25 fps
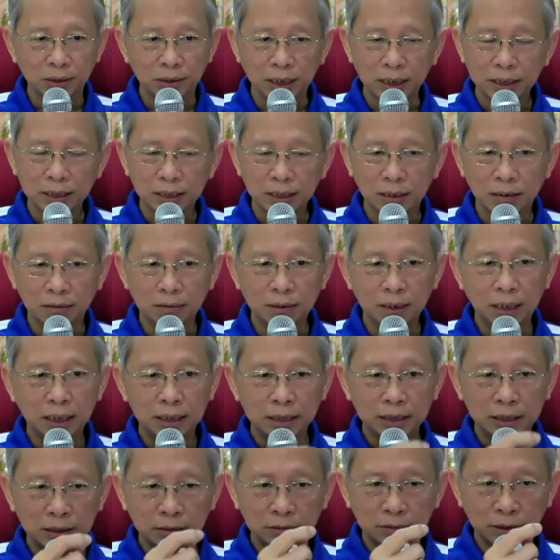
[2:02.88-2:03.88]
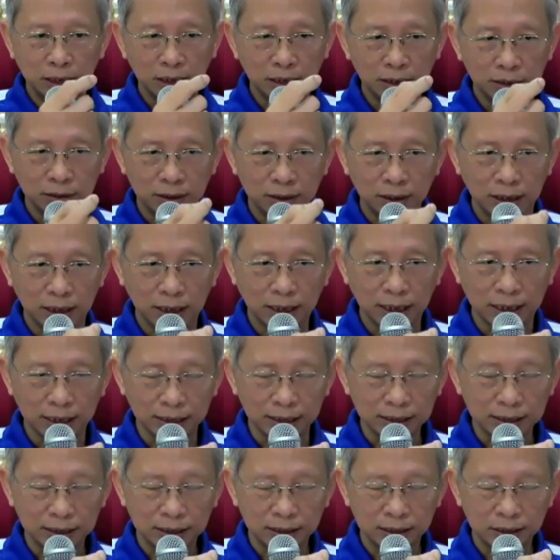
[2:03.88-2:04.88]
as long as you are
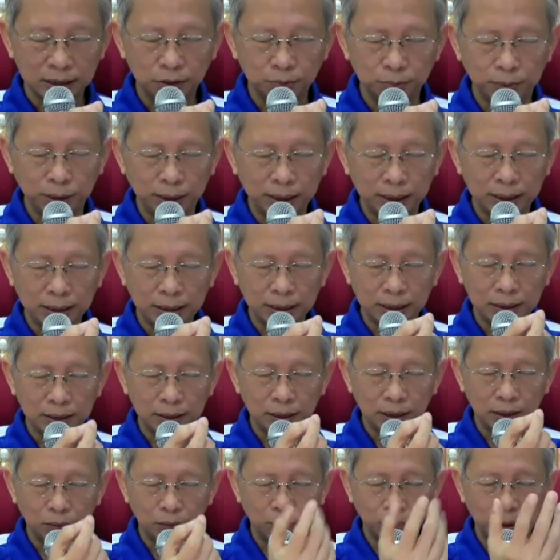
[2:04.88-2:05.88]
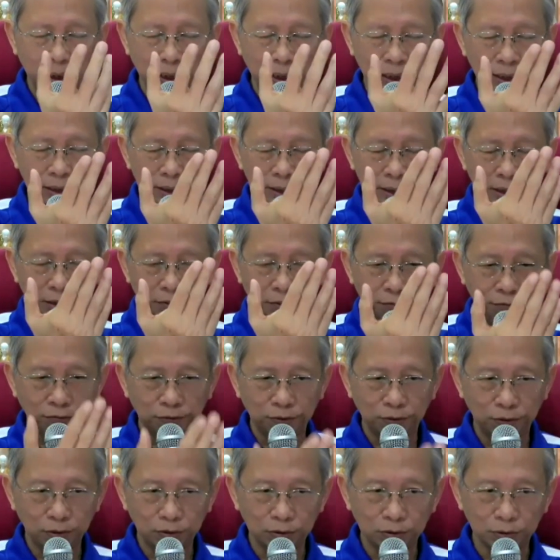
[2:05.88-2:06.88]
relaxed, you maintain the awareness and
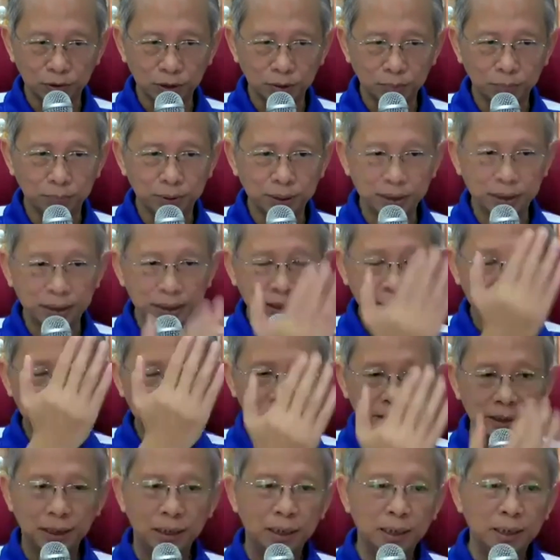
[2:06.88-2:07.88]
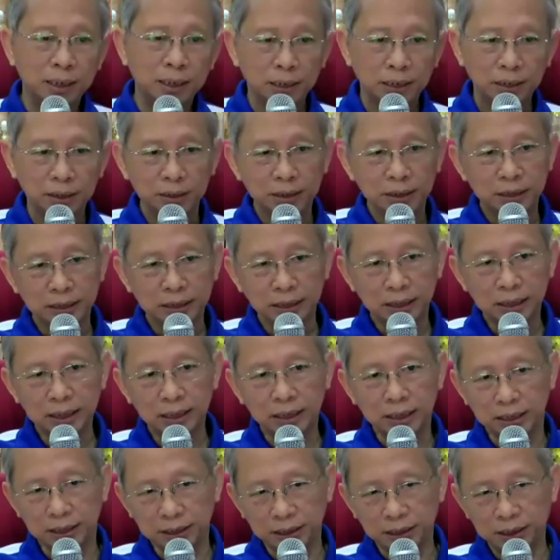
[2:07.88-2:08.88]
follow the breathing, your
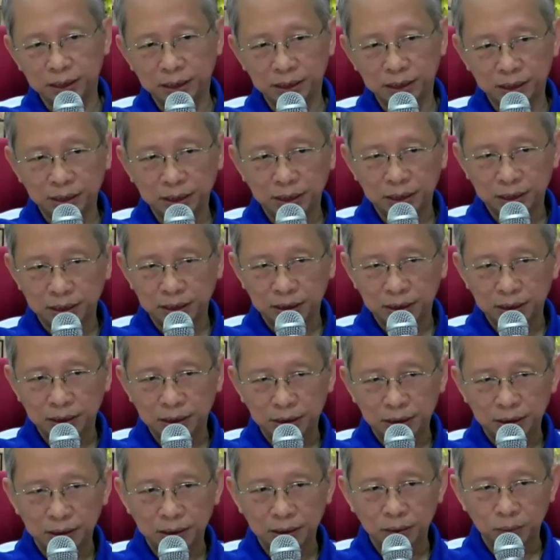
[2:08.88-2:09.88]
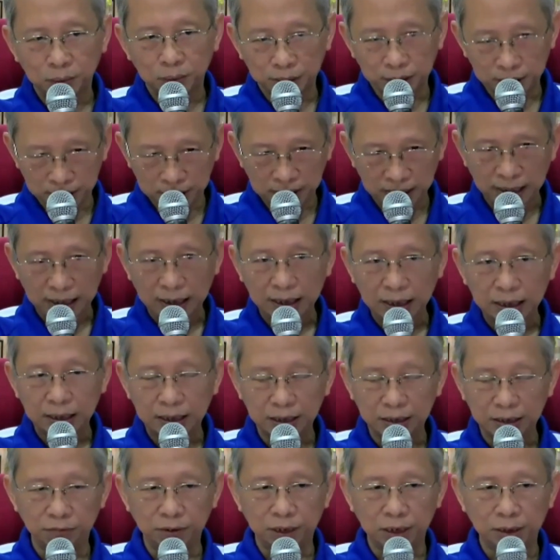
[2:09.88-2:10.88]
sati will
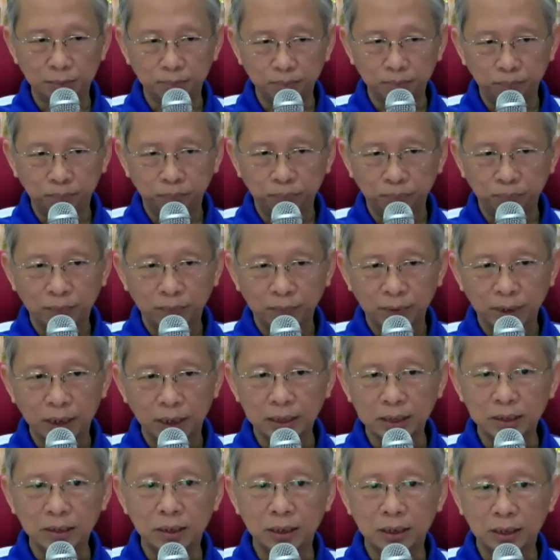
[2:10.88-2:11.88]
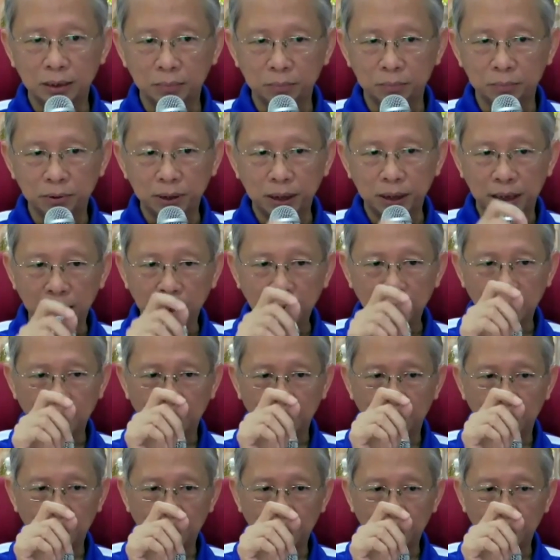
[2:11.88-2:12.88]
develop. That's why the Buddha
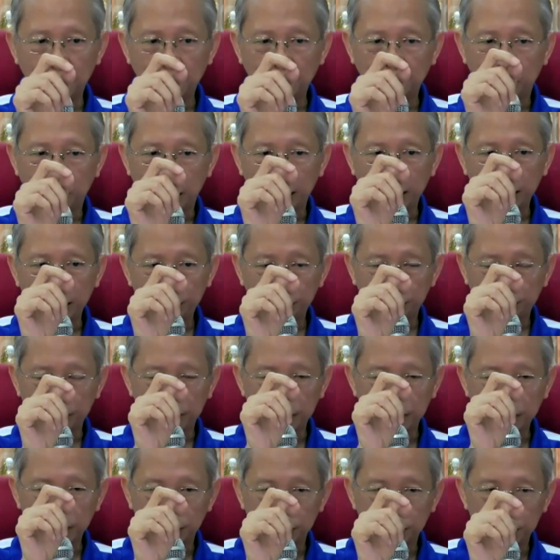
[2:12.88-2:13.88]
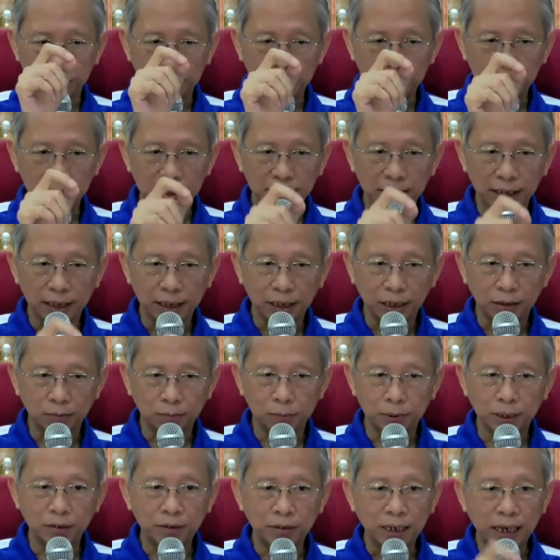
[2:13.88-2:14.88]
called mindfulness of the in and
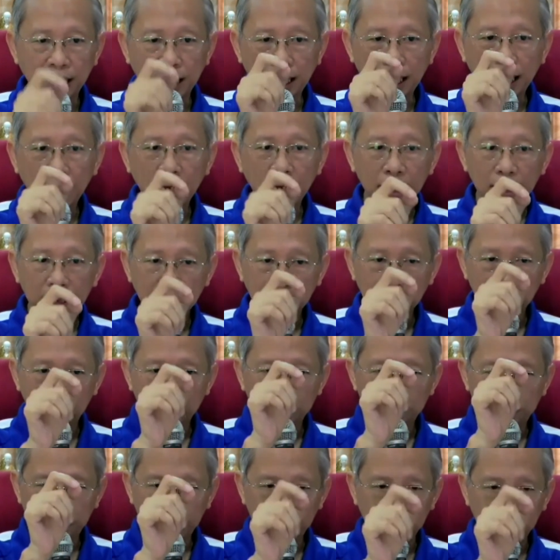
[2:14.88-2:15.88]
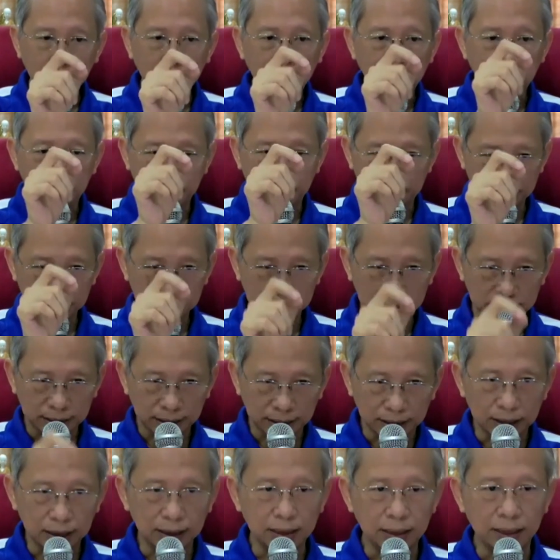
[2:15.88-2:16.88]
out breath
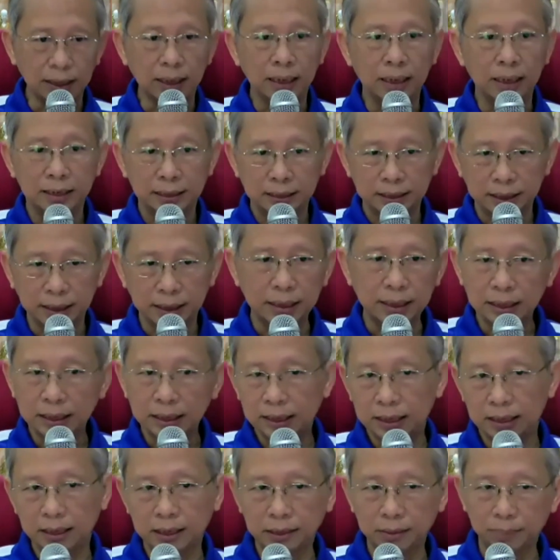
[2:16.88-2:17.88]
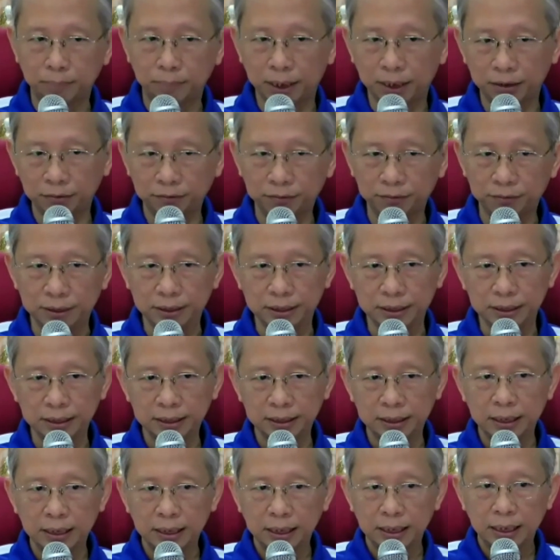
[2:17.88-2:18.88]
Anapanasati. Sati is
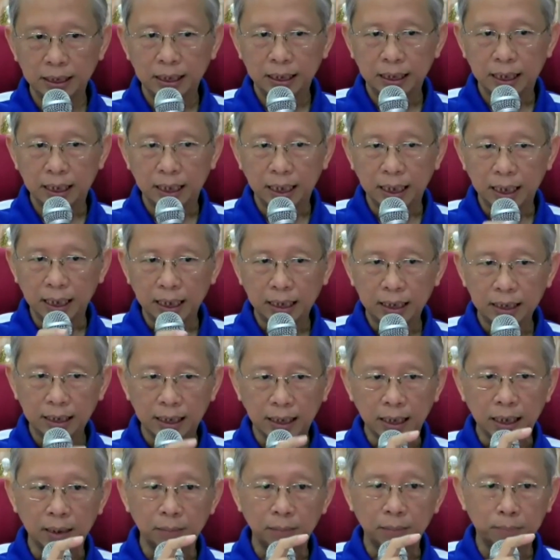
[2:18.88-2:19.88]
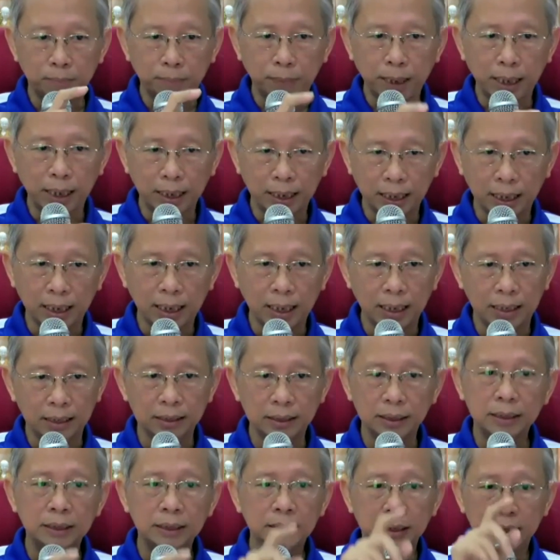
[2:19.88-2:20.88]
mindfulness. Anapana
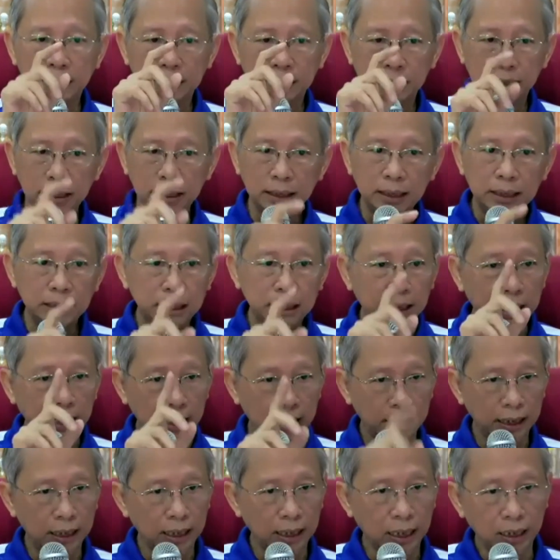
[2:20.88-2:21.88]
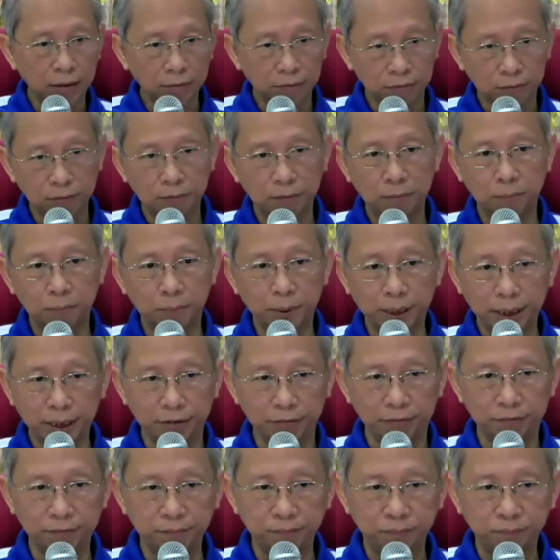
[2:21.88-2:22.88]
is in and out breath.